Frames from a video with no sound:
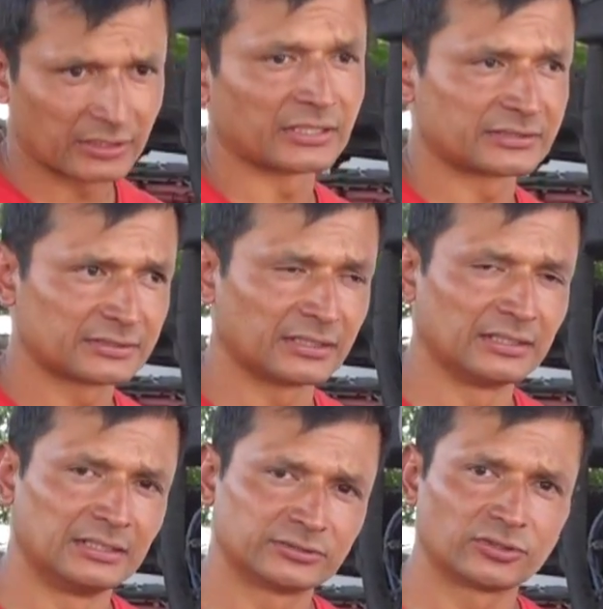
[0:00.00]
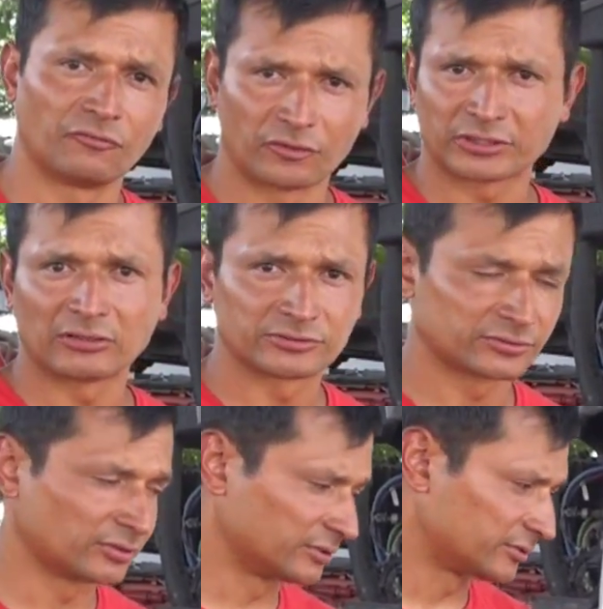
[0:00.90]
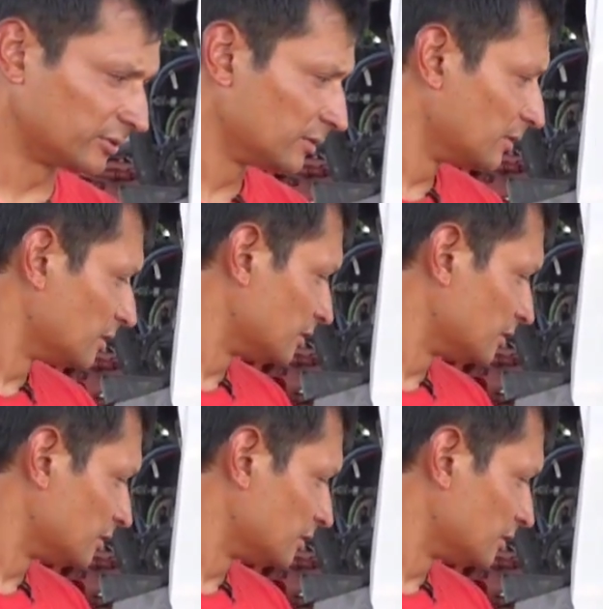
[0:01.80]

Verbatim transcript: okay, yes. Uh, so $4,000.